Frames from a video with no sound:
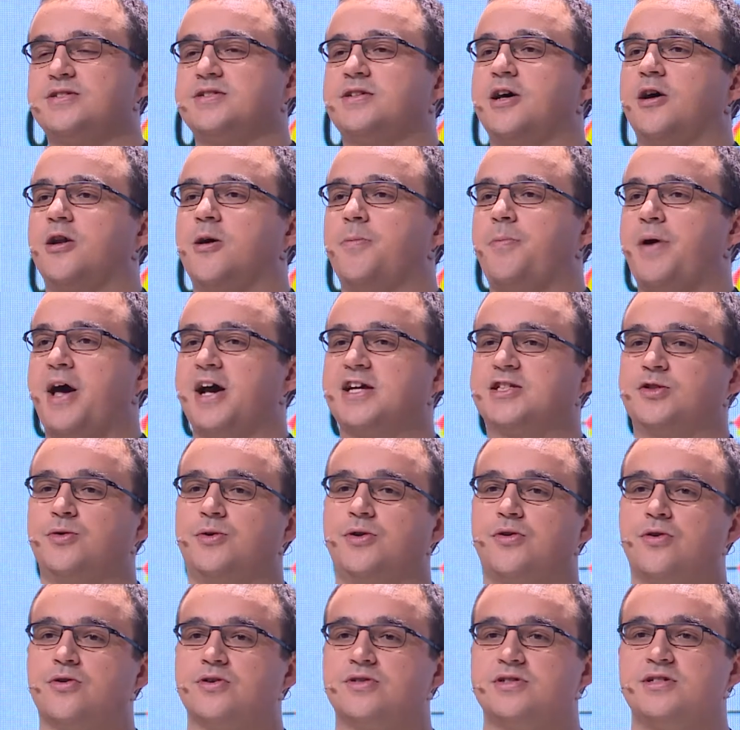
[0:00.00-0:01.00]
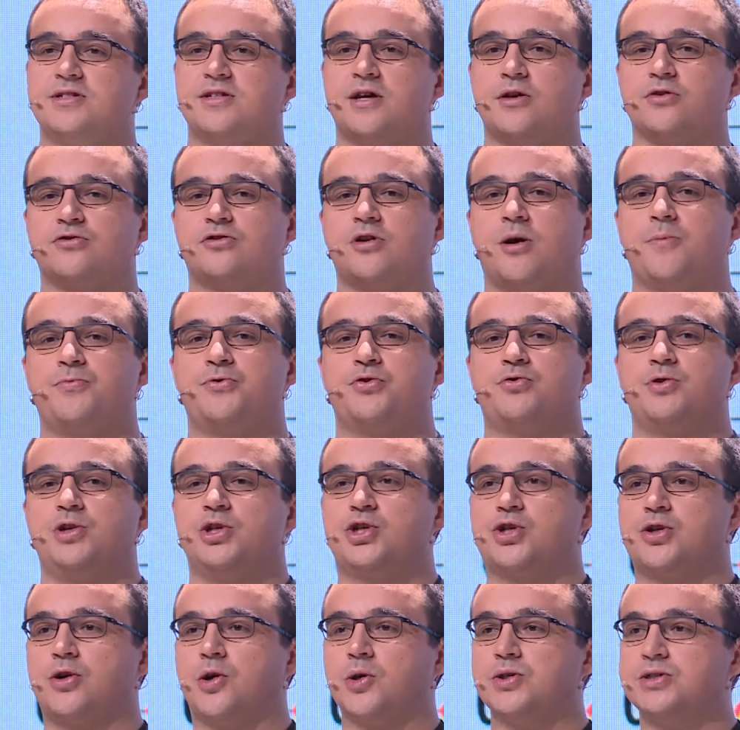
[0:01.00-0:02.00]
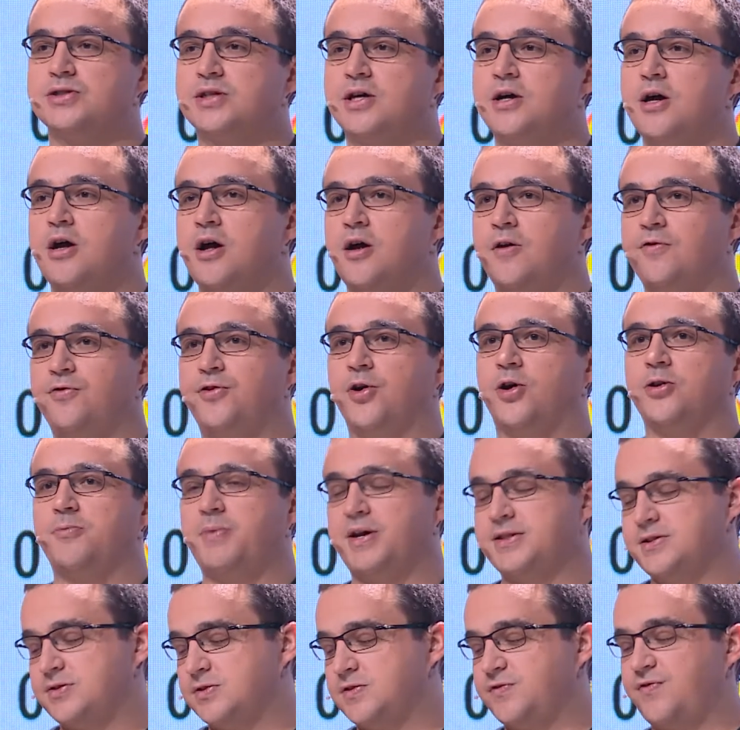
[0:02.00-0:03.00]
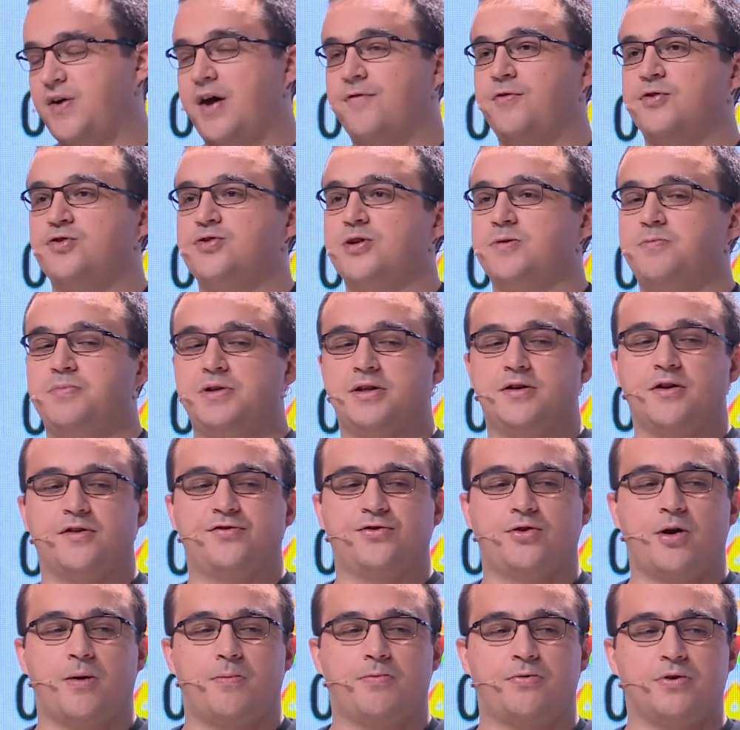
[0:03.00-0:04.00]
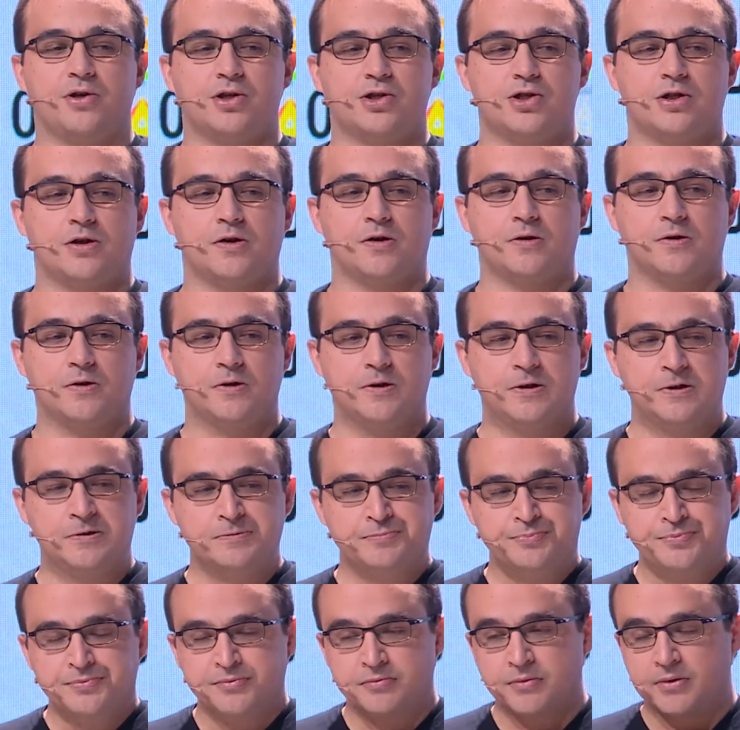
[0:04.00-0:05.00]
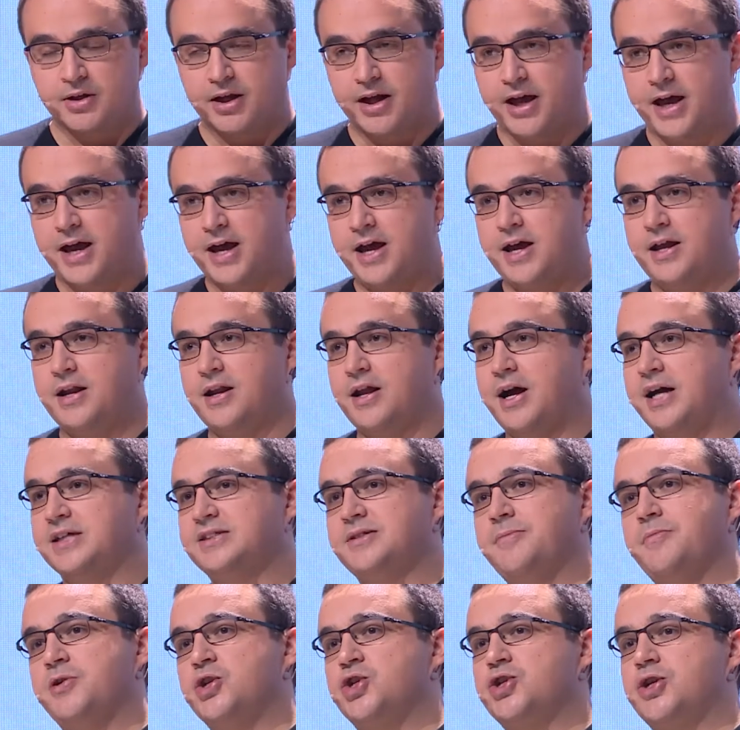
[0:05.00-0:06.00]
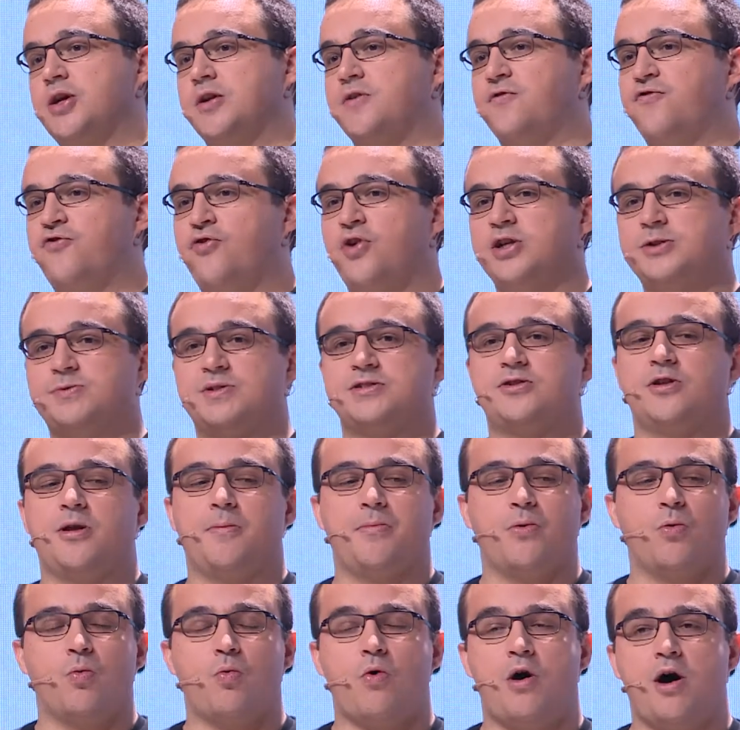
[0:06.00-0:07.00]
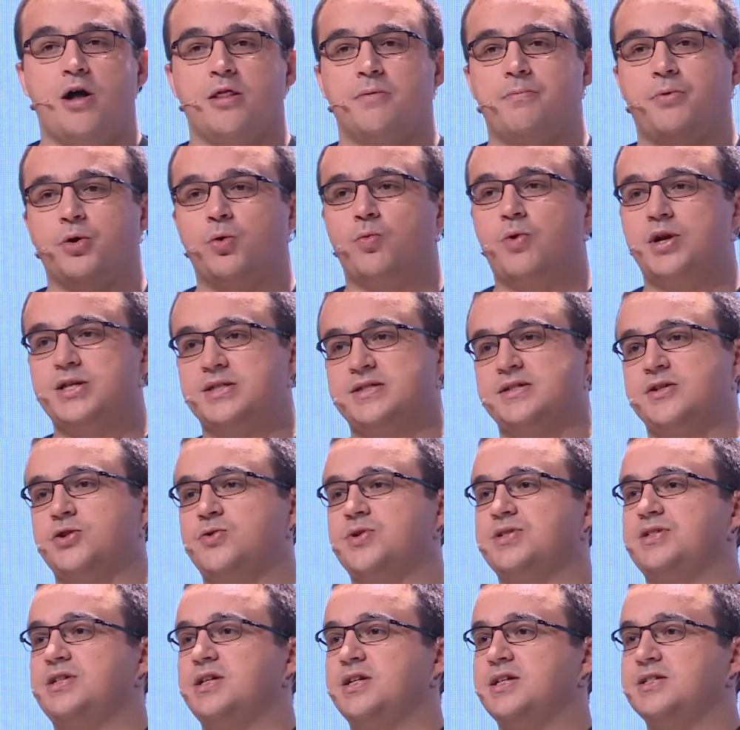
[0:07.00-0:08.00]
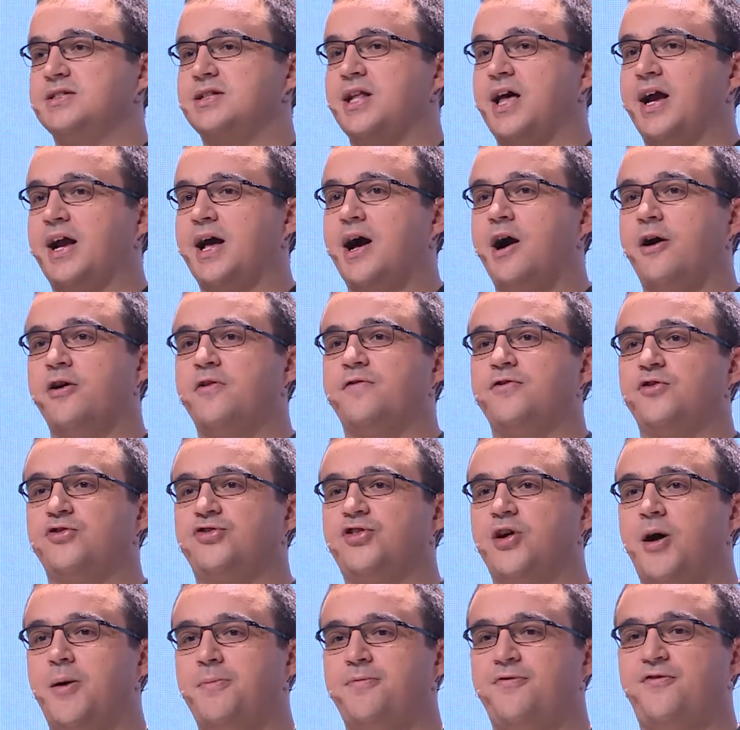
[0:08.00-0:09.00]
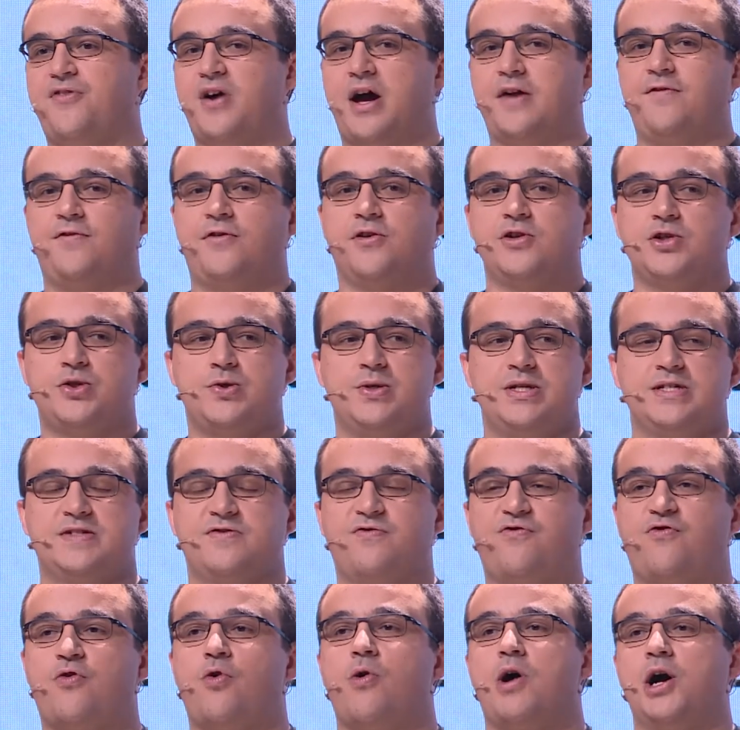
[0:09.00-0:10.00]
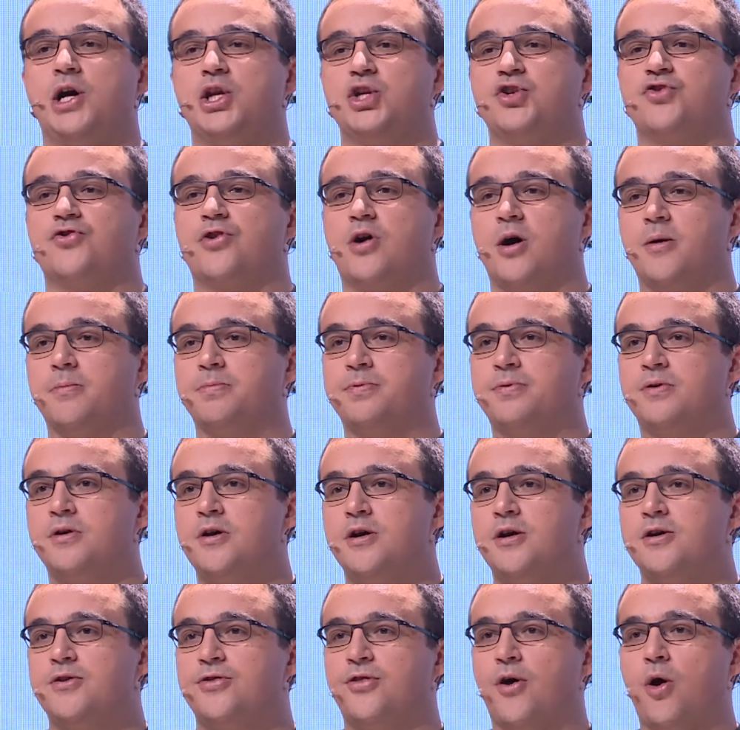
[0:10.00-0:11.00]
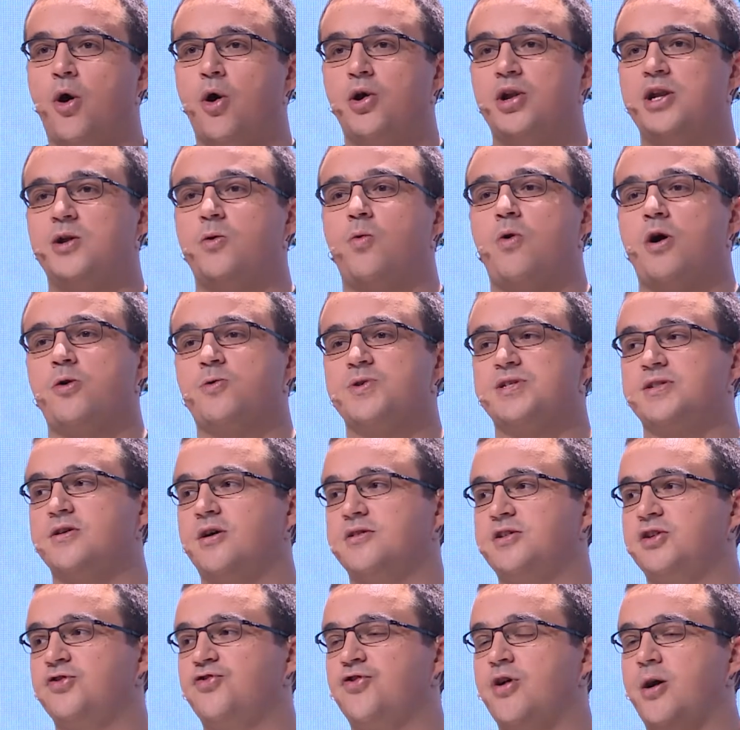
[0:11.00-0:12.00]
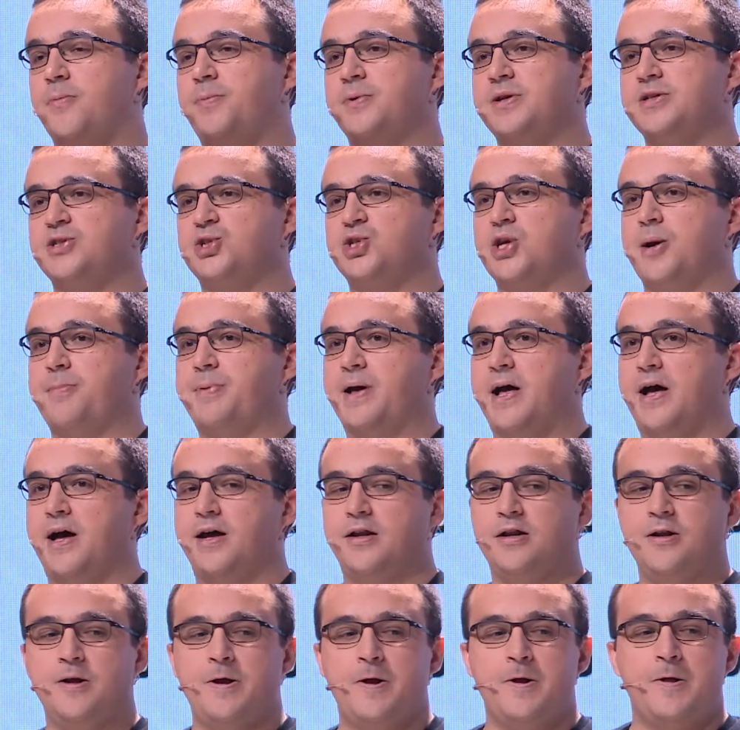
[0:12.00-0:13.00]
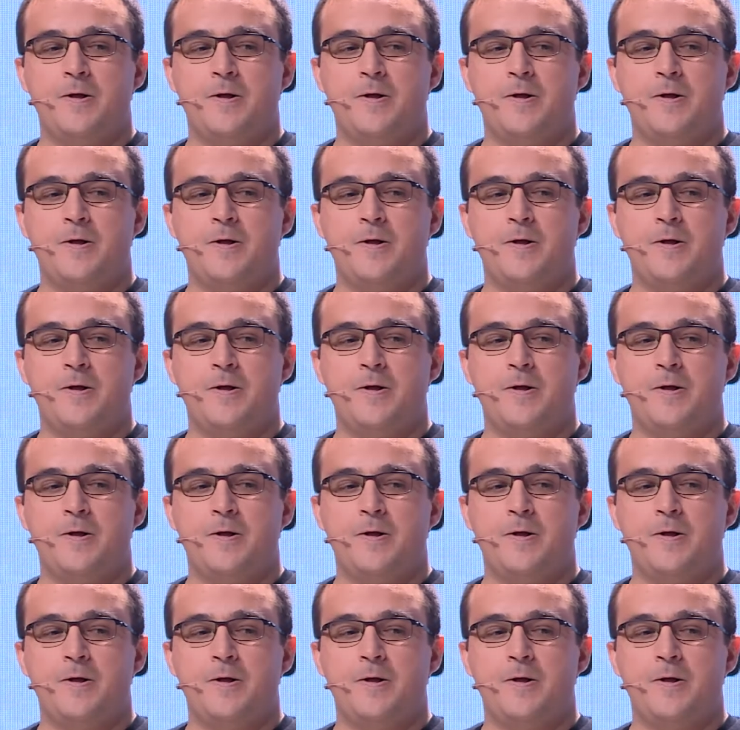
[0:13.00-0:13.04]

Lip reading: startup accelerators. These are the top 3 choices done by those 500 biggest corporations. And as I mentioned, France was the #1, but what is interesting is like out of the top 5 countries, 4 are in Europe. The only one who is not in Europe is Japan,